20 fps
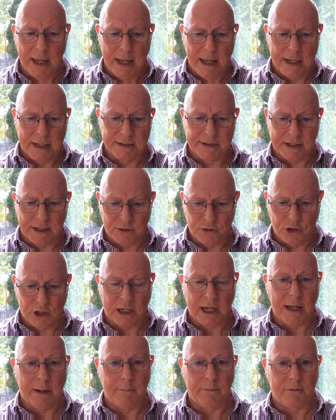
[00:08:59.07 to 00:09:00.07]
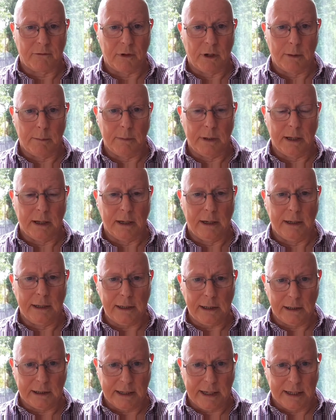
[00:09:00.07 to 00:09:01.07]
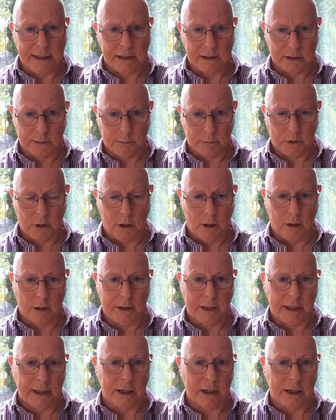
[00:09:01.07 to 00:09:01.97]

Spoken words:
is that she came from a little kingdom called the